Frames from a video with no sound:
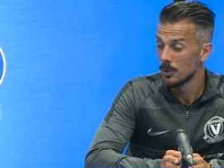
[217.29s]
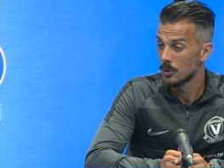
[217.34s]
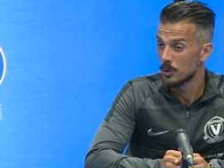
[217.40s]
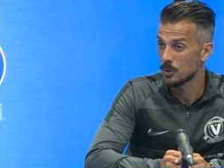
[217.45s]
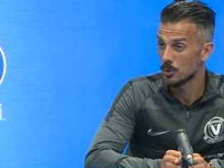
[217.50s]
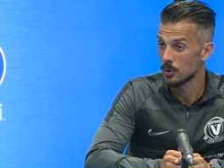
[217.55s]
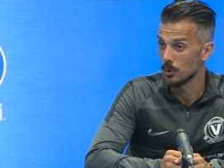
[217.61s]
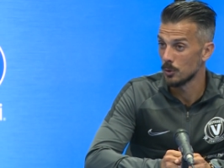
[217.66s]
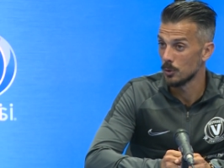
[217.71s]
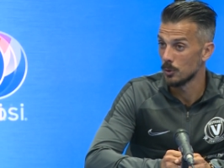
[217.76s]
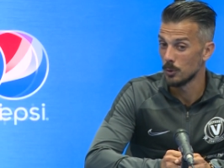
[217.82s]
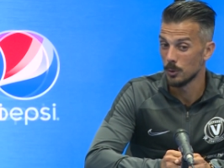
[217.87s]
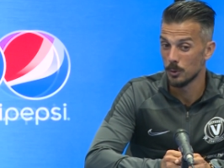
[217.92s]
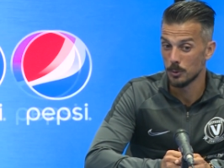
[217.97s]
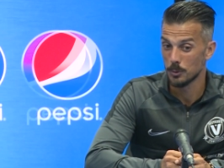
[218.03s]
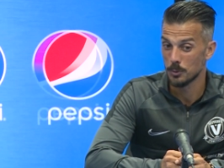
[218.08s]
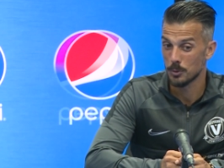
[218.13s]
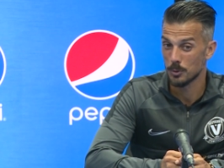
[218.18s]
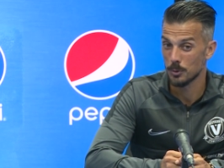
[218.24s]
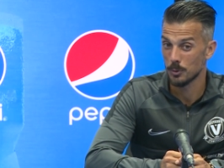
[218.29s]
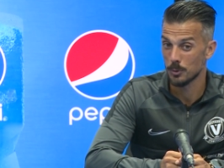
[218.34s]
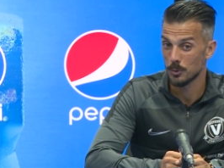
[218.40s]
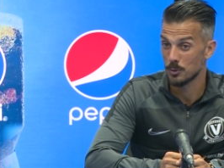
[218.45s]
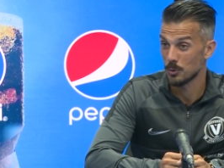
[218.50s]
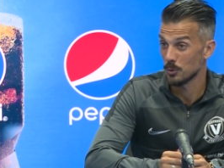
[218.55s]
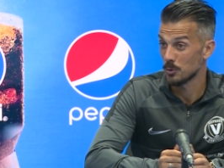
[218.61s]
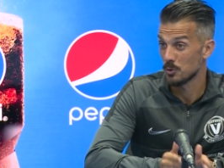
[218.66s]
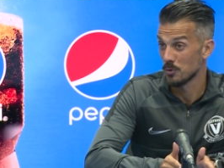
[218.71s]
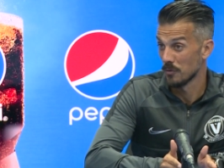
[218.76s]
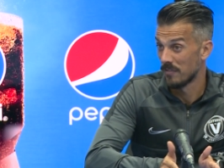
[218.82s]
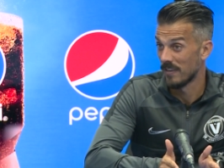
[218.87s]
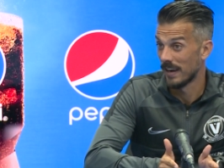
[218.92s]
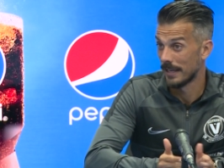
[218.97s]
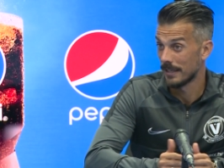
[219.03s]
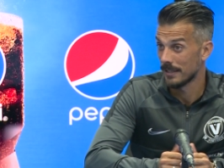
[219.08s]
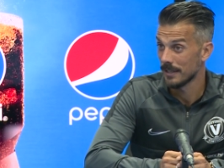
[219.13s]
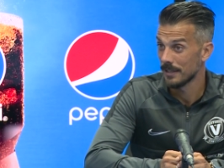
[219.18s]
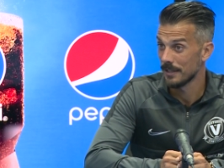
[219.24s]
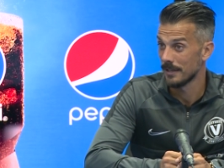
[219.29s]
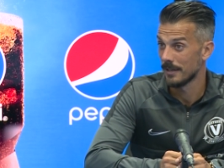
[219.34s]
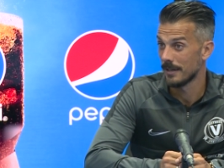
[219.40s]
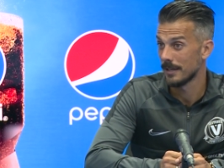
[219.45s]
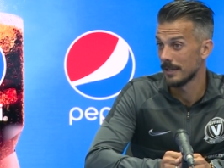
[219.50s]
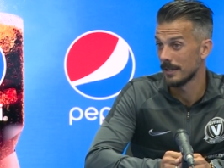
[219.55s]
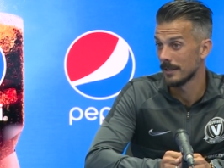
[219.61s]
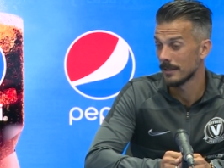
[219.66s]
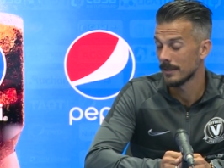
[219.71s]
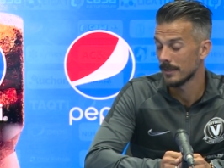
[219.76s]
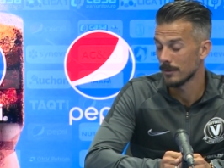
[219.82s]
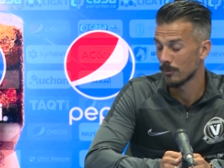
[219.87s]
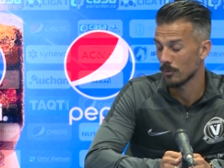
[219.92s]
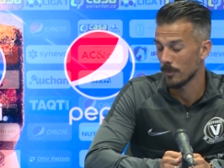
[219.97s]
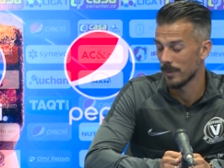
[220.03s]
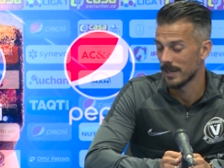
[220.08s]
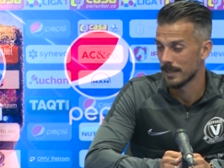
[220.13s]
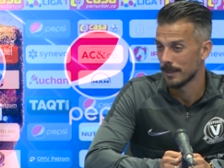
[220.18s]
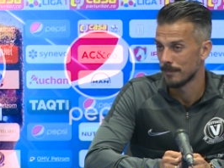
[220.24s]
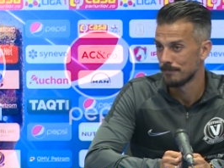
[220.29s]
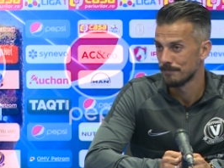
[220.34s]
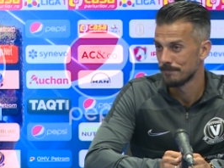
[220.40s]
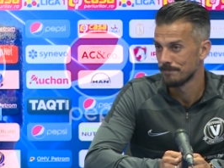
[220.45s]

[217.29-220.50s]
to to to, to find here in in Romania.